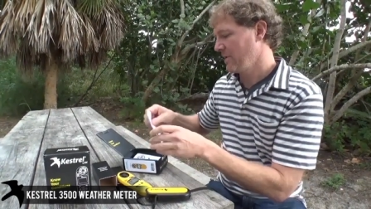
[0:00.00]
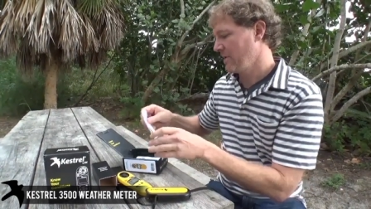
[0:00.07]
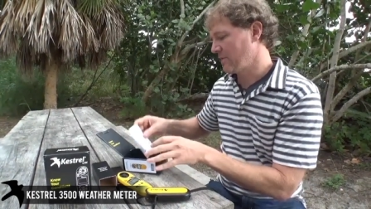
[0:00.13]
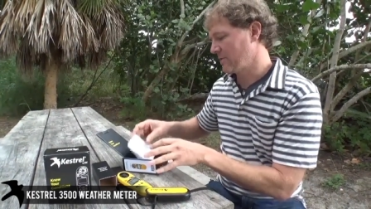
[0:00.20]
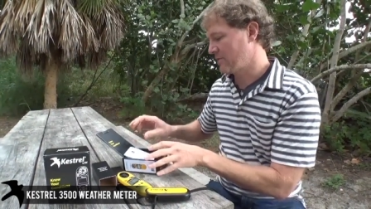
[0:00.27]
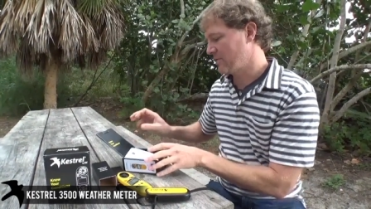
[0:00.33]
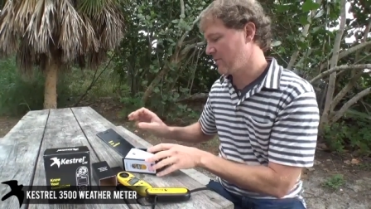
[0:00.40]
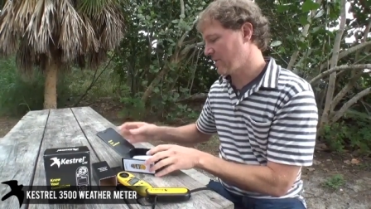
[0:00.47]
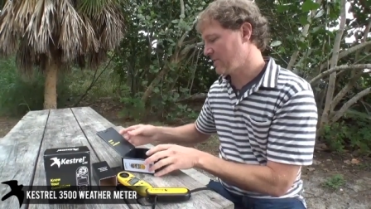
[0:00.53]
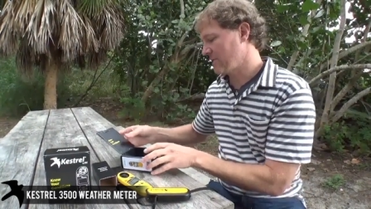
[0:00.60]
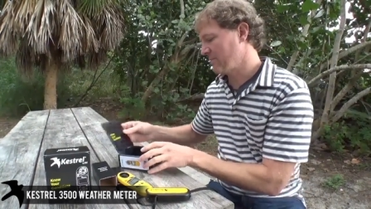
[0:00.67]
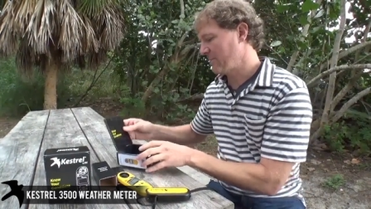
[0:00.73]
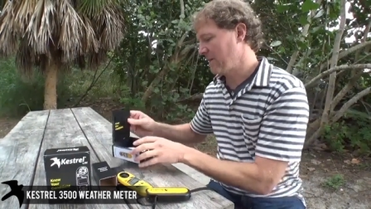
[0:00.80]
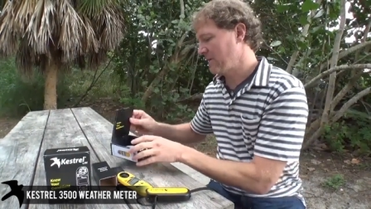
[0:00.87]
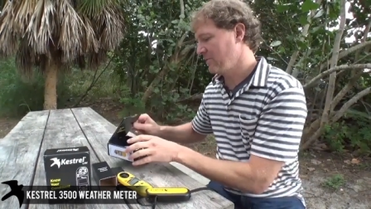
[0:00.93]

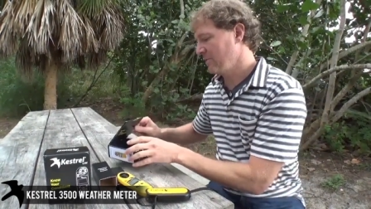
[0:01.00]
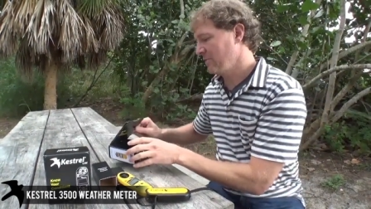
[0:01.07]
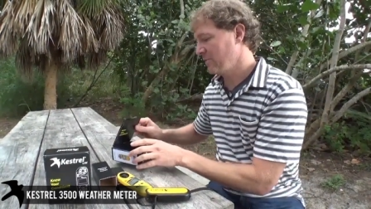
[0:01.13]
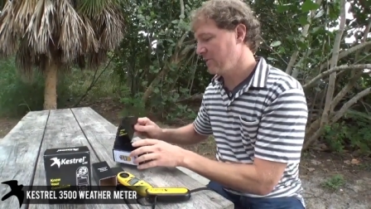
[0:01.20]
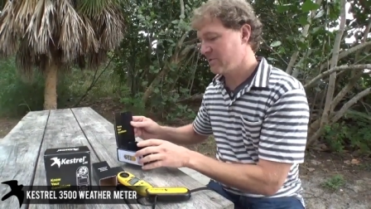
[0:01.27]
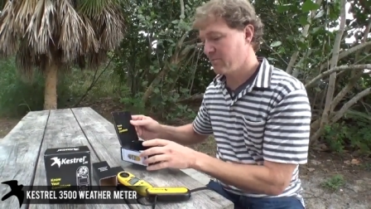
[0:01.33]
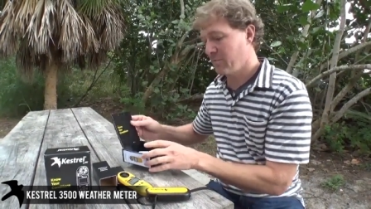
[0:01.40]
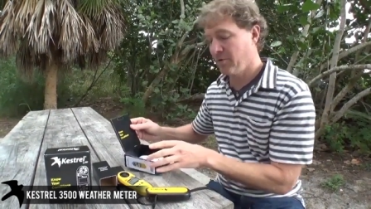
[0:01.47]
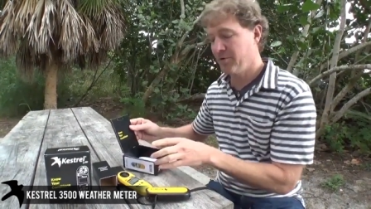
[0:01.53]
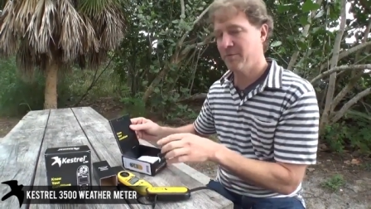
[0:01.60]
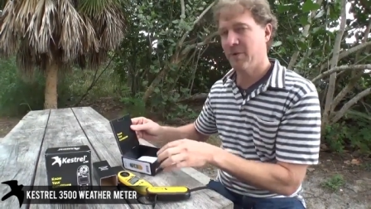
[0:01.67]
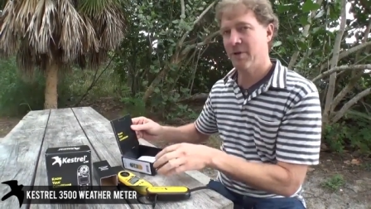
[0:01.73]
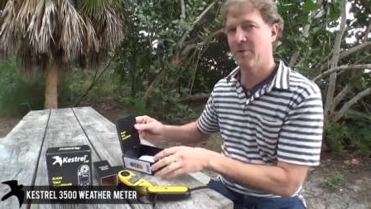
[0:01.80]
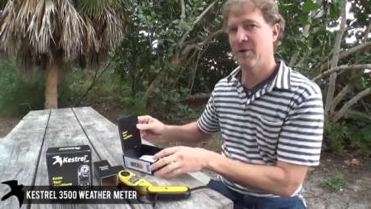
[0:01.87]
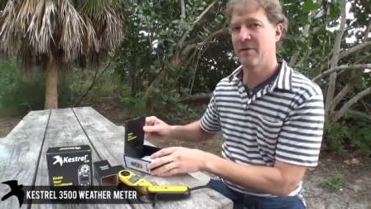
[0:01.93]
instruction manual, which both,
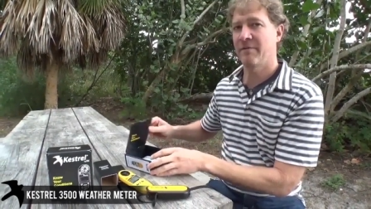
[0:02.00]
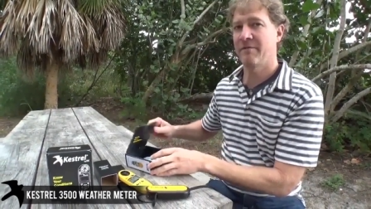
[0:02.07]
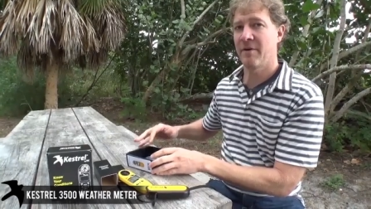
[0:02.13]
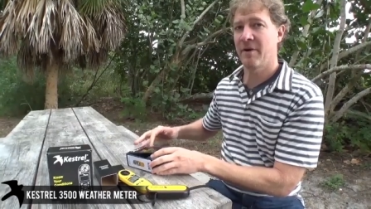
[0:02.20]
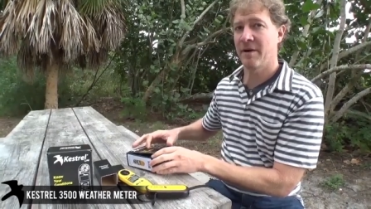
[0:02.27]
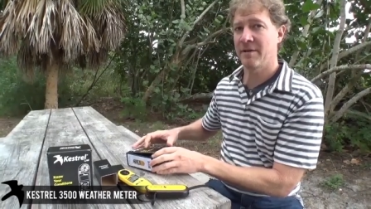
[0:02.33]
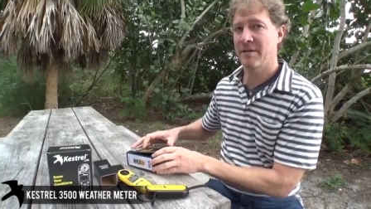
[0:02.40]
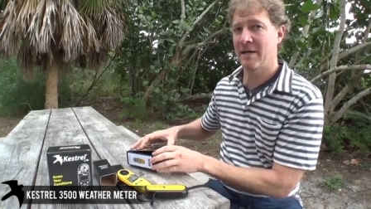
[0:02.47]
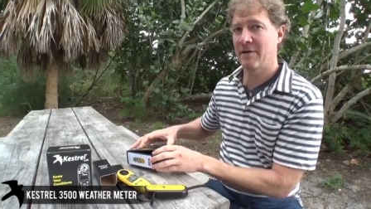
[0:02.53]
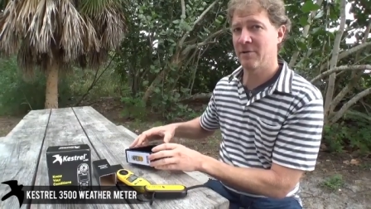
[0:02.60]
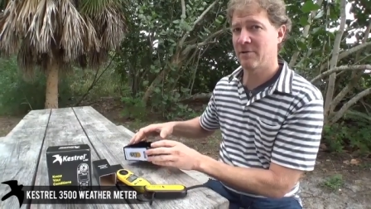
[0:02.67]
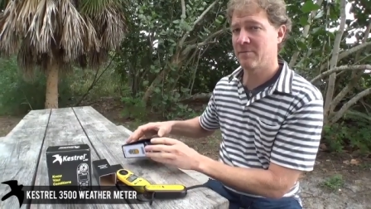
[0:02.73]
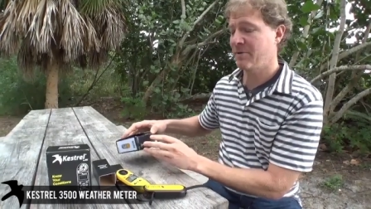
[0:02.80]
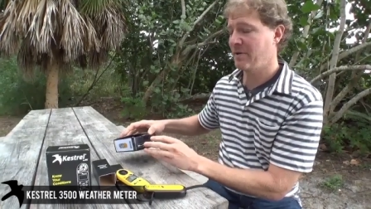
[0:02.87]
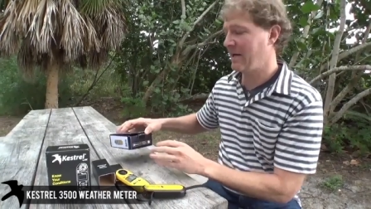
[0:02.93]
by the way, are uh,
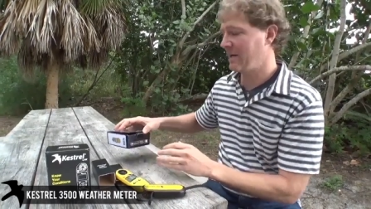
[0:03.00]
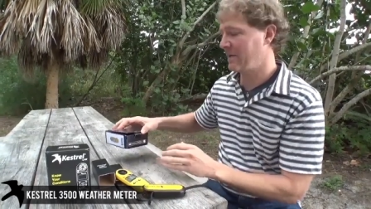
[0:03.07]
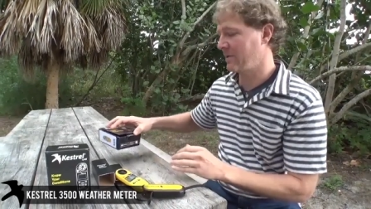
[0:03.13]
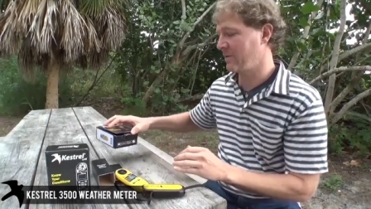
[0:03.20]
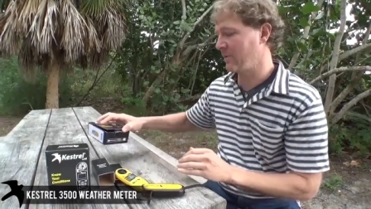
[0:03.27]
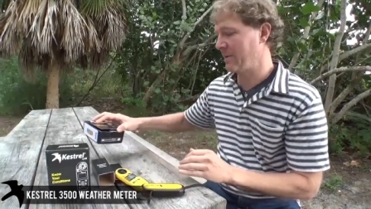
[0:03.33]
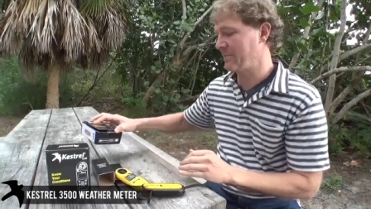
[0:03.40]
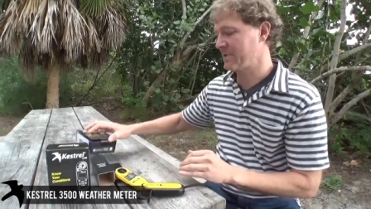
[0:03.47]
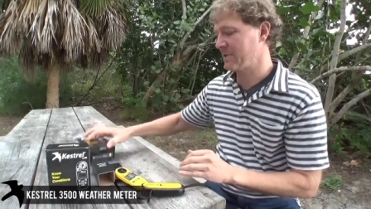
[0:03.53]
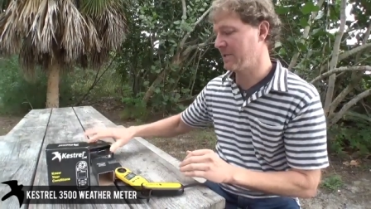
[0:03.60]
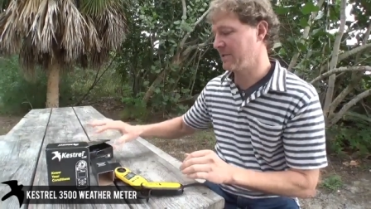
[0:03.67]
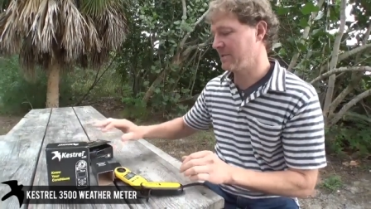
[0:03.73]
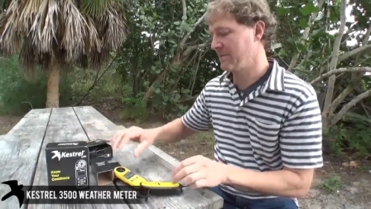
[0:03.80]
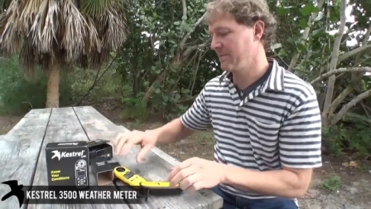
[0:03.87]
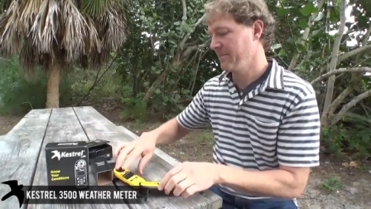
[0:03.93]
downloadable on our website.